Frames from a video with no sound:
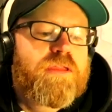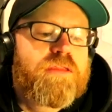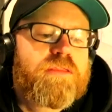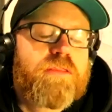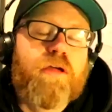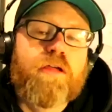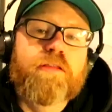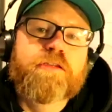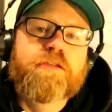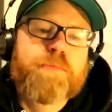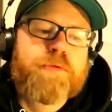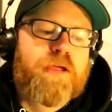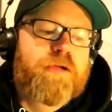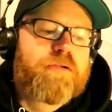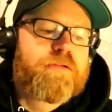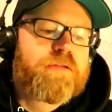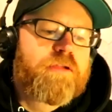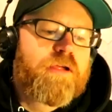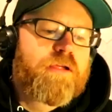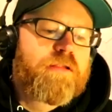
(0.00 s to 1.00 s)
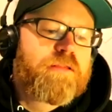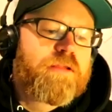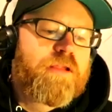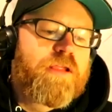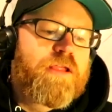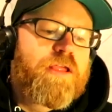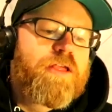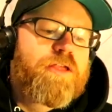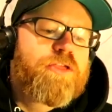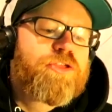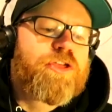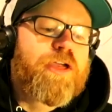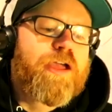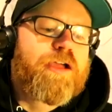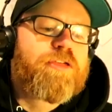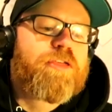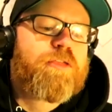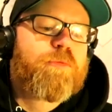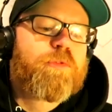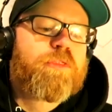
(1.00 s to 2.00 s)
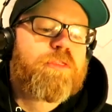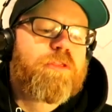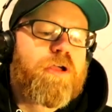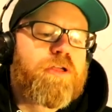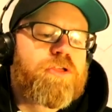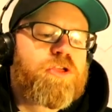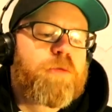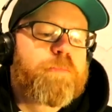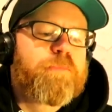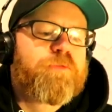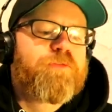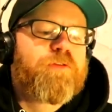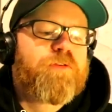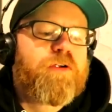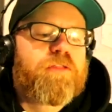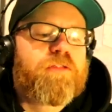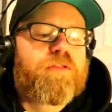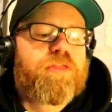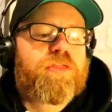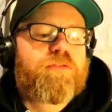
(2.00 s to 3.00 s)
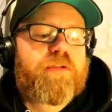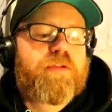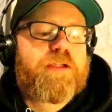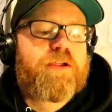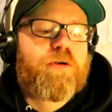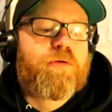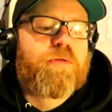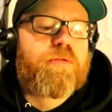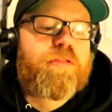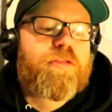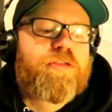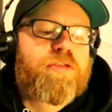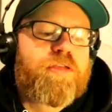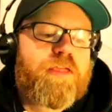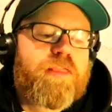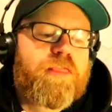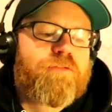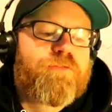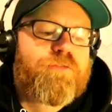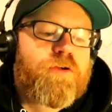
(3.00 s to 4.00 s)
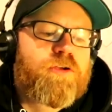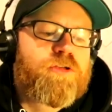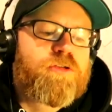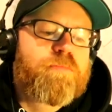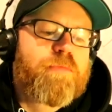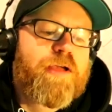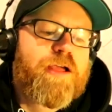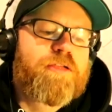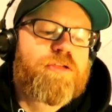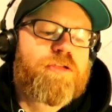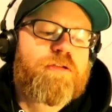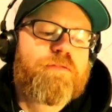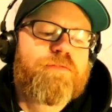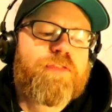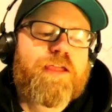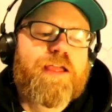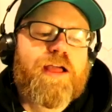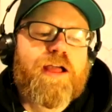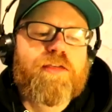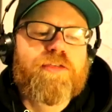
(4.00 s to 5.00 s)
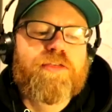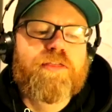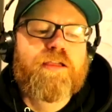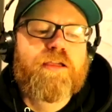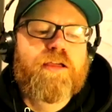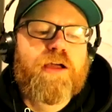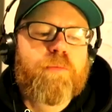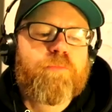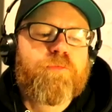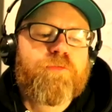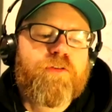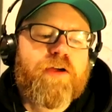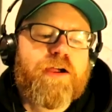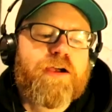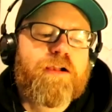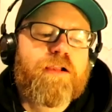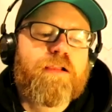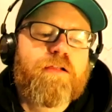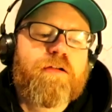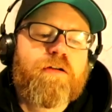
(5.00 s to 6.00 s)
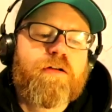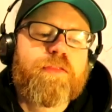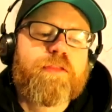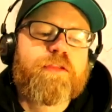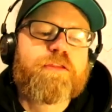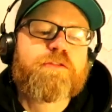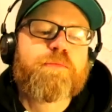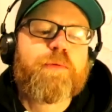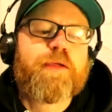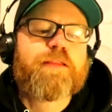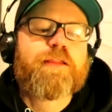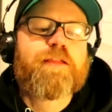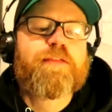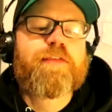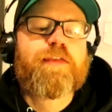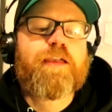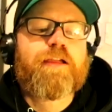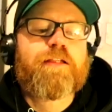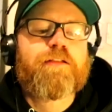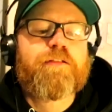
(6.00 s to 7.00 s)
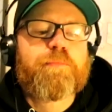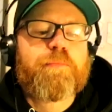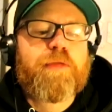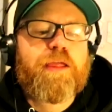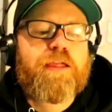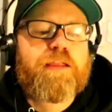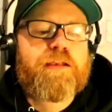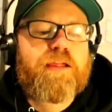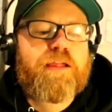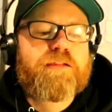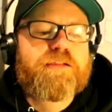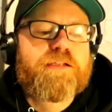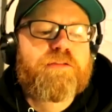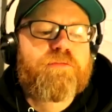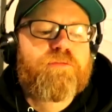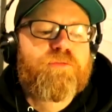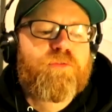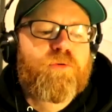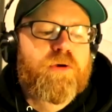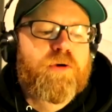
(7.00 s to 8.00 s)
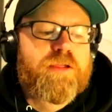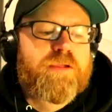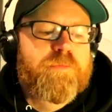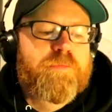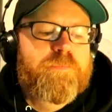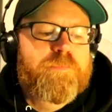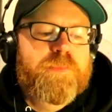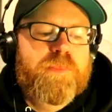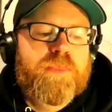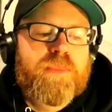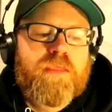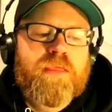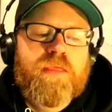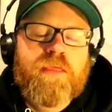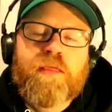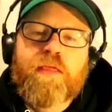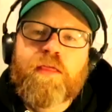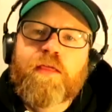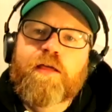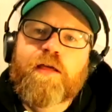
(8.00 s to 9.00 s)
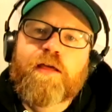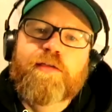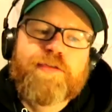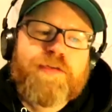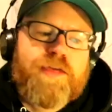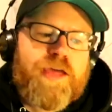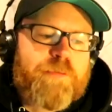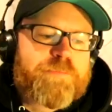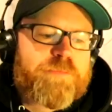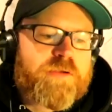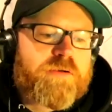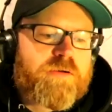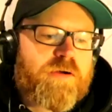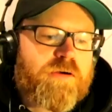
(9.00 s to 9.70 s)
Not to be outdone, Jackson would notch up a further 3 goals in the first match of the Gaston Cup final on the 22nd of May 1940. As captain